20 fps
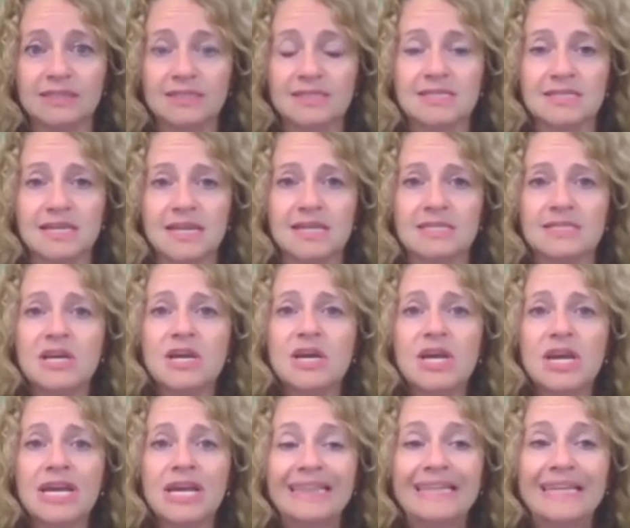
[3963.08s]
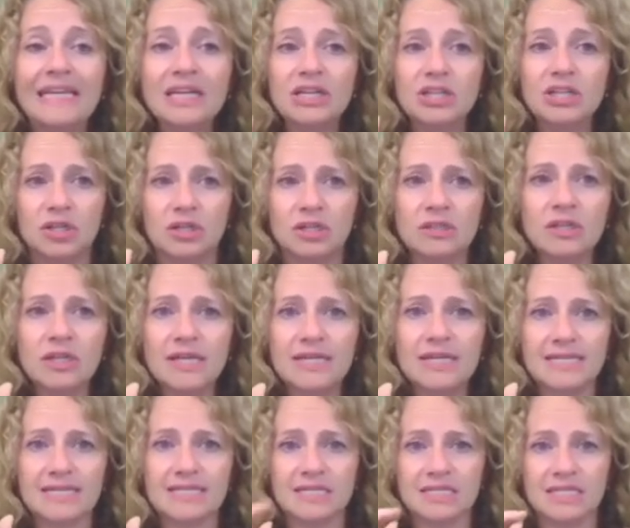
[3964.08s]
that says legal
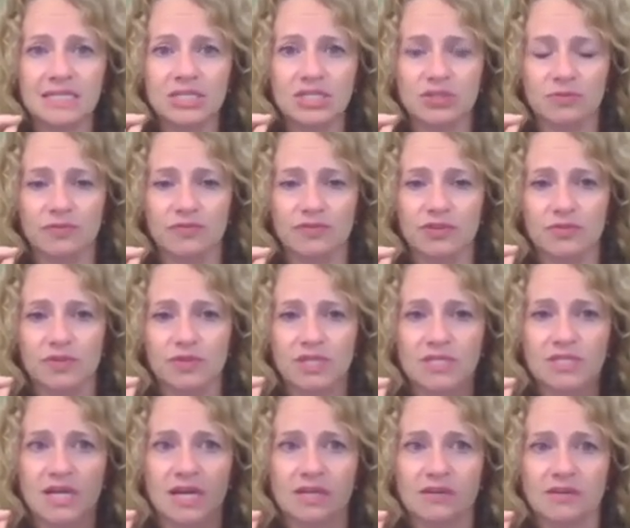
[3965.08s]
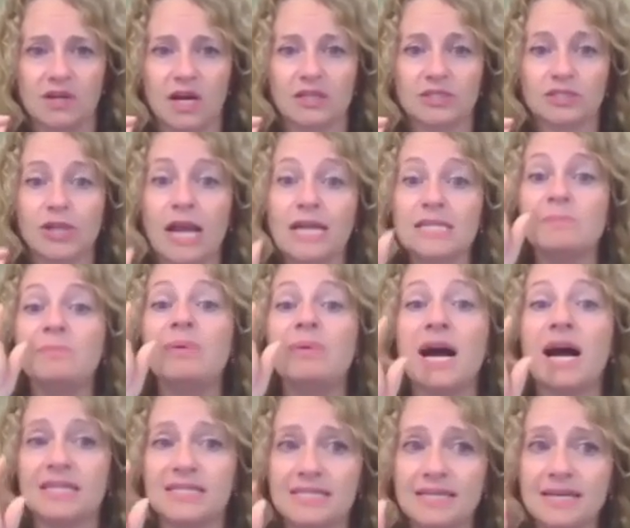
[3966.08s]
doesn't need to review these kind of contracts,
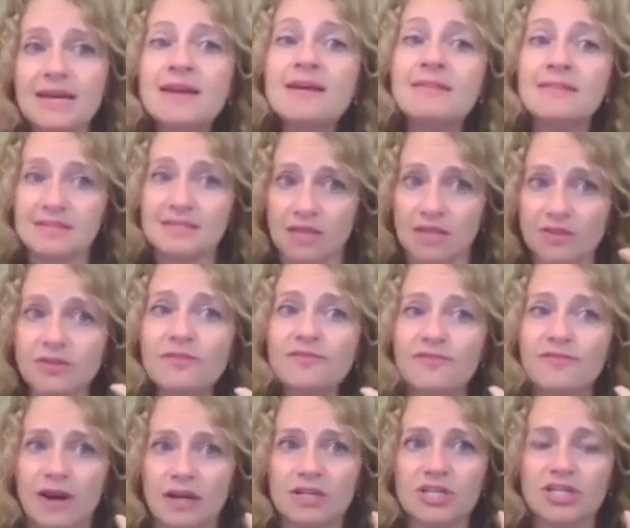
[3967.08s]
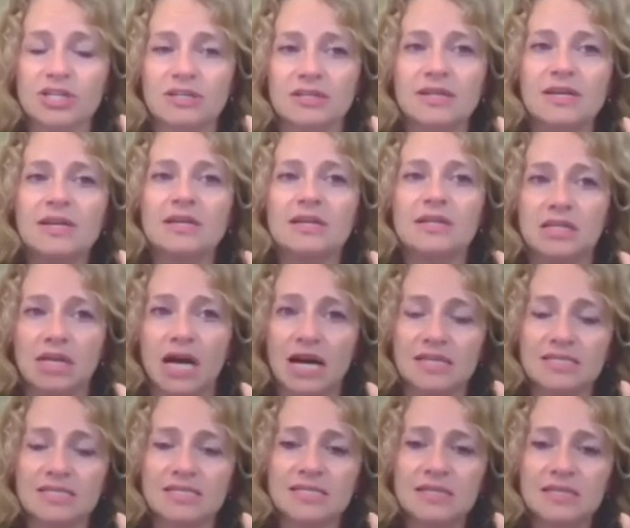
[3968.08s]
but this other function
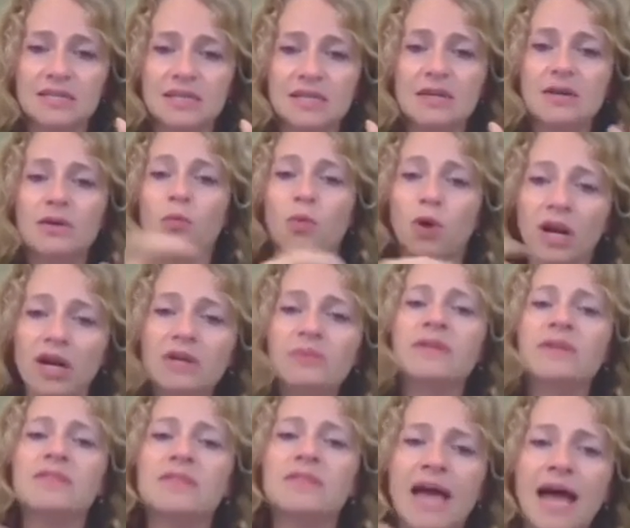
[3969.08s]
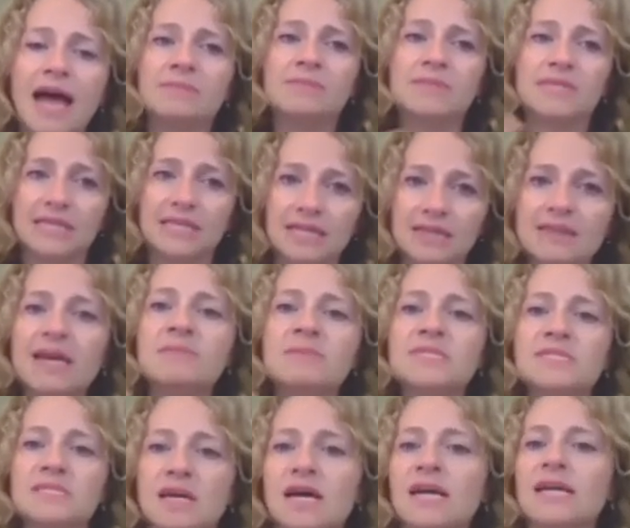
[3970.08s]
does. Work with them to get
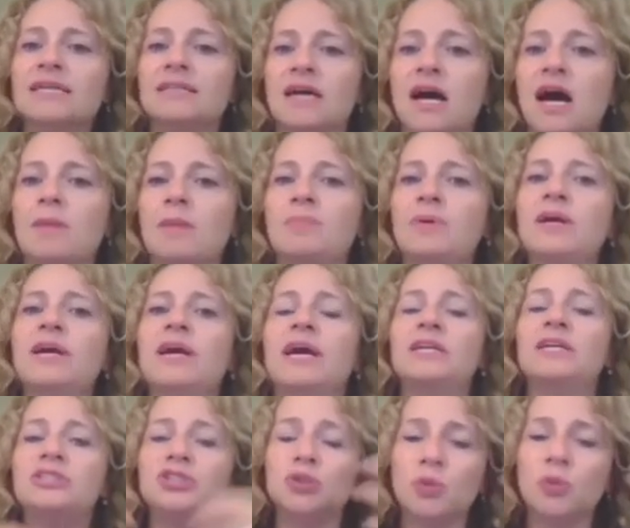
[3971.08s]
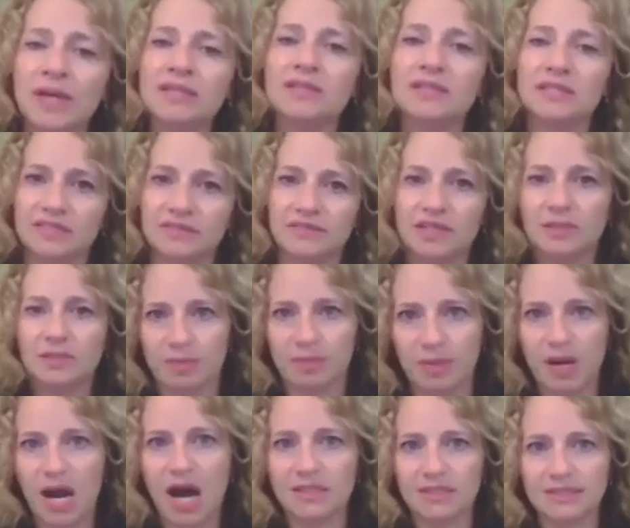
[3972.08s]
them signed up and jointly develop
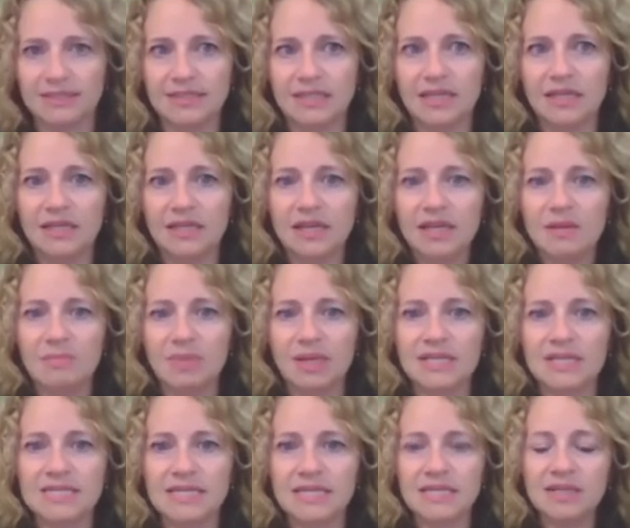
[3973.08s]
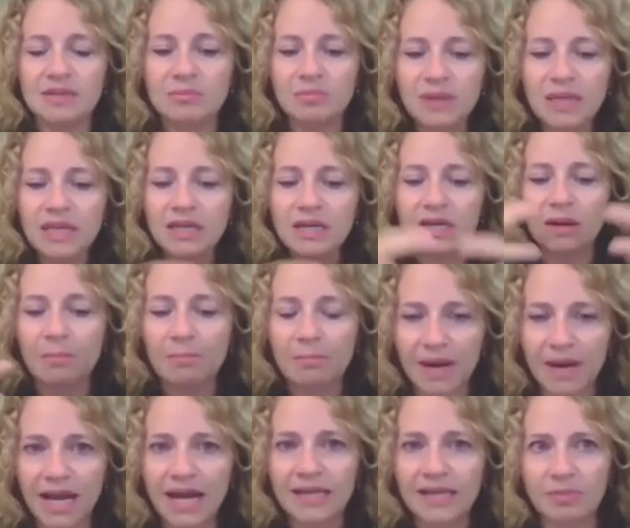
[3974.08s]
a policy, because it can be a
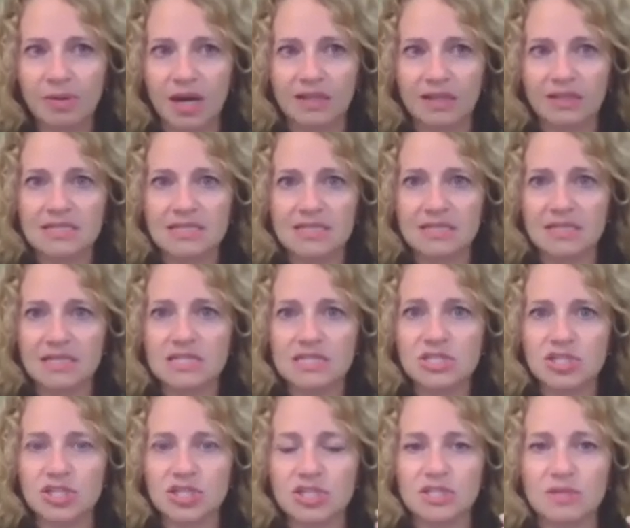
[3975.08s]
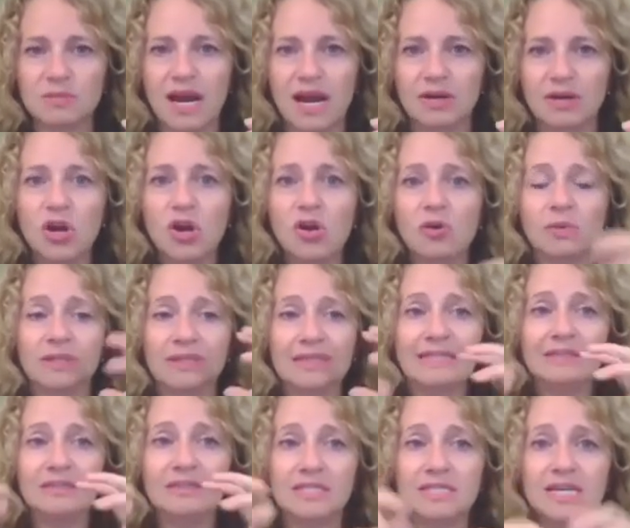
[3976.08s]
combined policy that isn't just about what
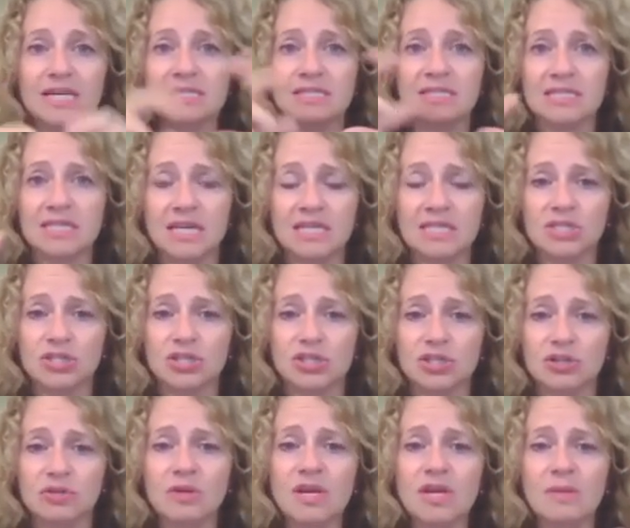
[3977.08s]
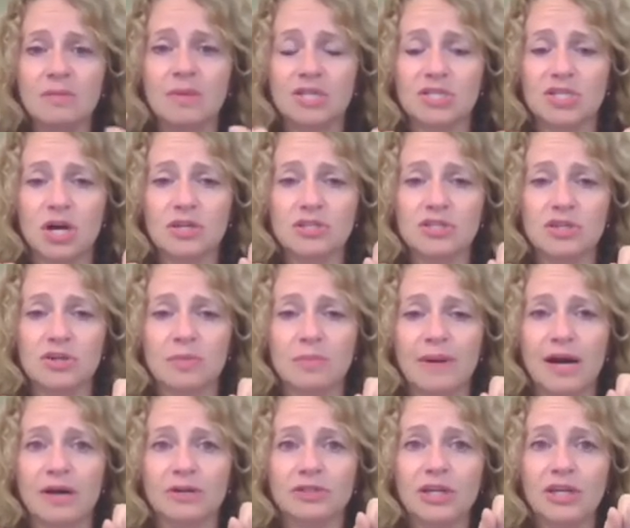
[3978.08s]
legal does and doesn't do, but it's also
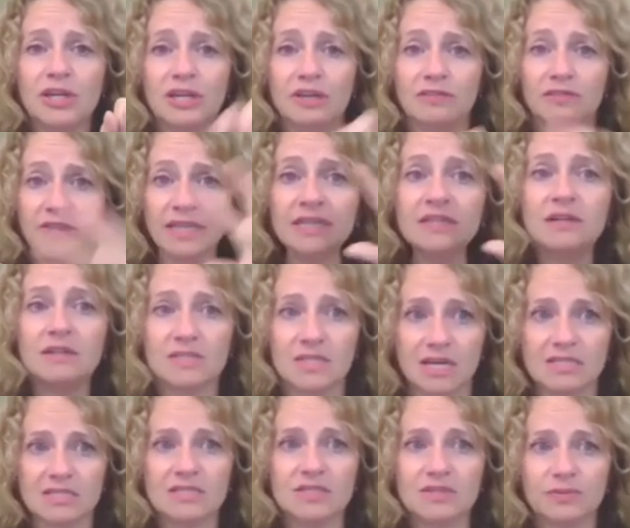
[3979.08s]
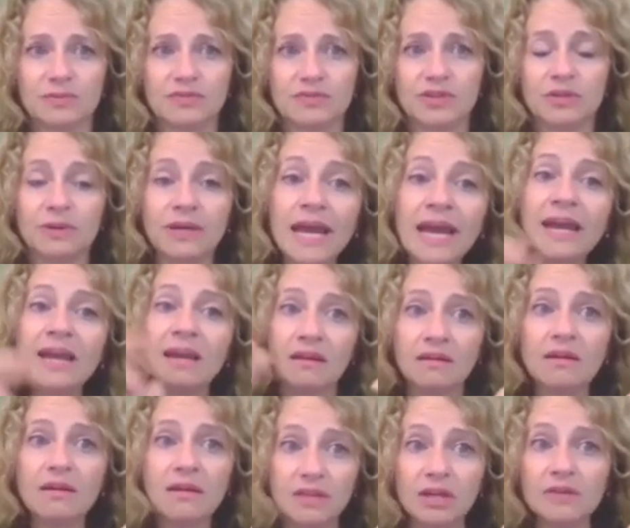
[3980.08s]
about if legal doesn't review it,
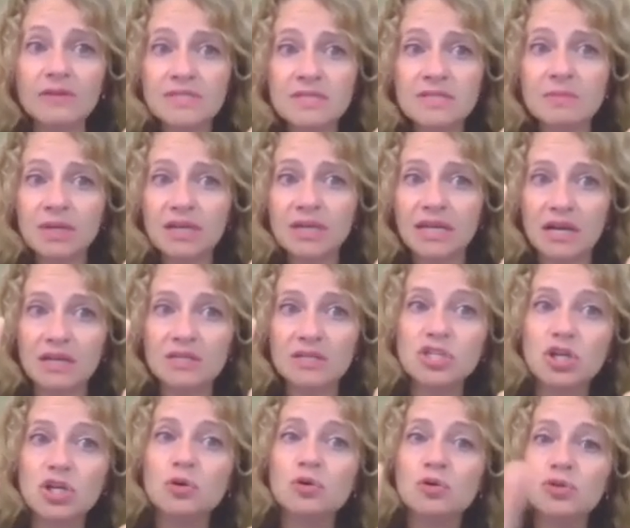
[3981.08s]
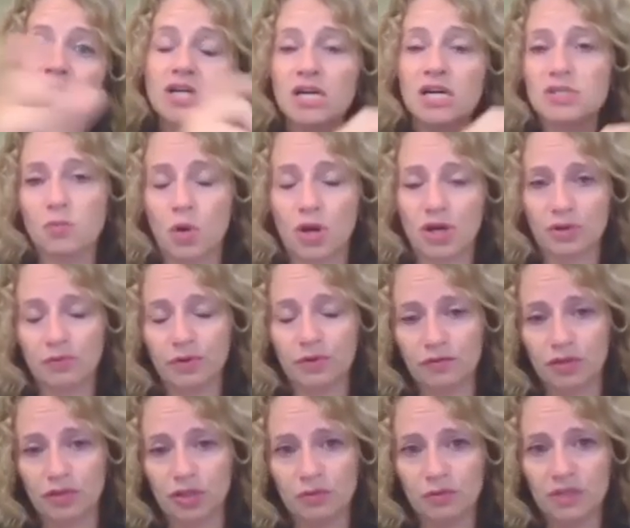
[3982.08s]
hey, there is somebody else though who does want to
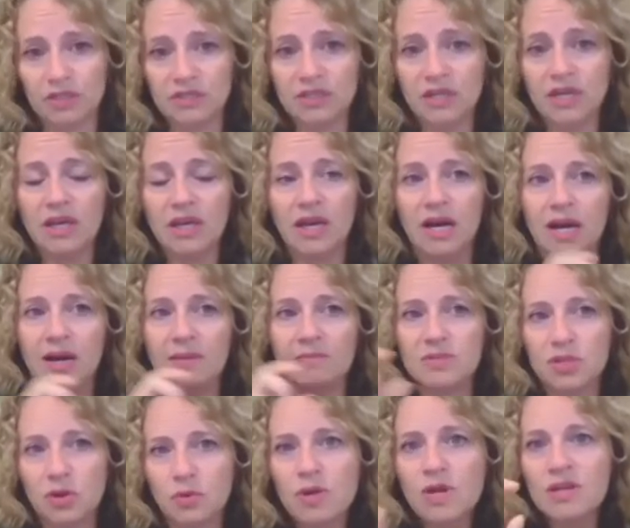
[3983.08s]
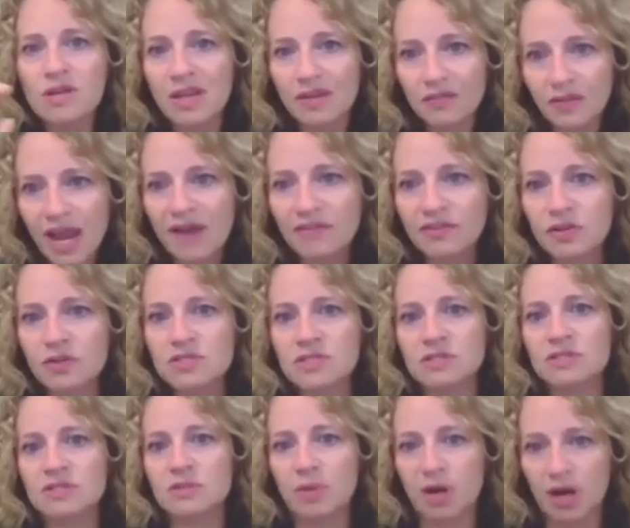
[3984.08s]
review it. So if you have those
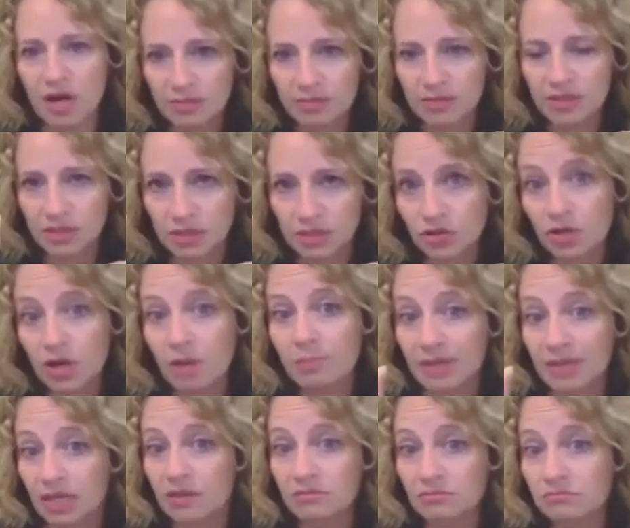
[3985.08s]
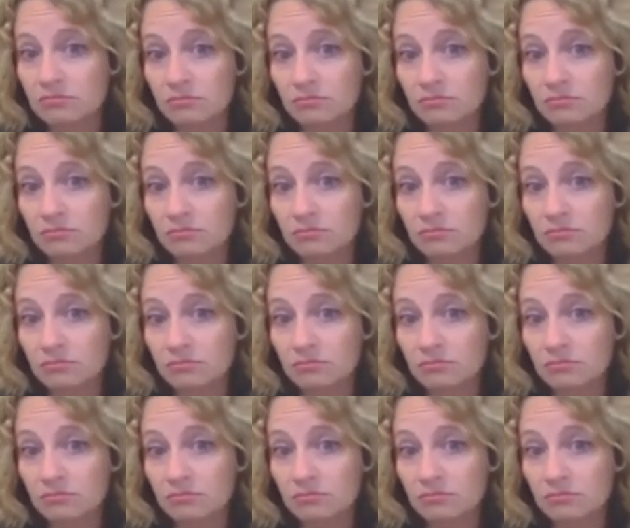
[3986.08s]
in the department in your company,